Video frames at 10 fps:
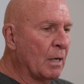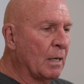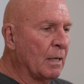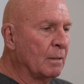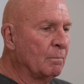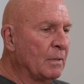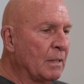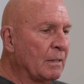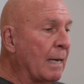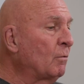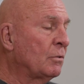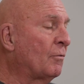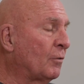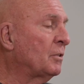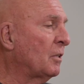That was
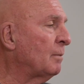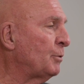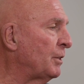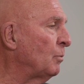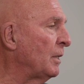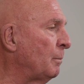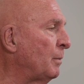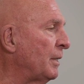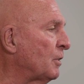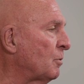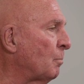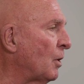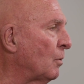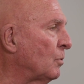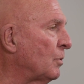the first time she'd really been
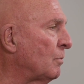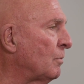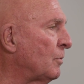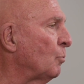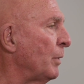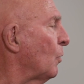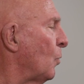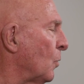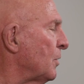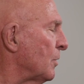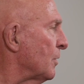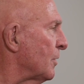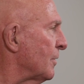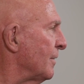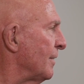exposed to real
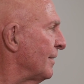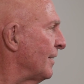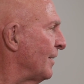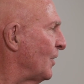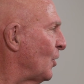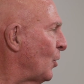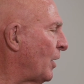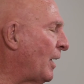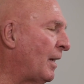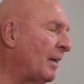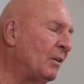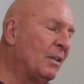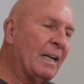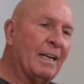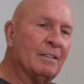horses.
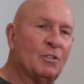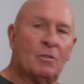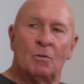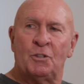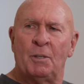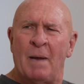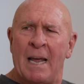And so she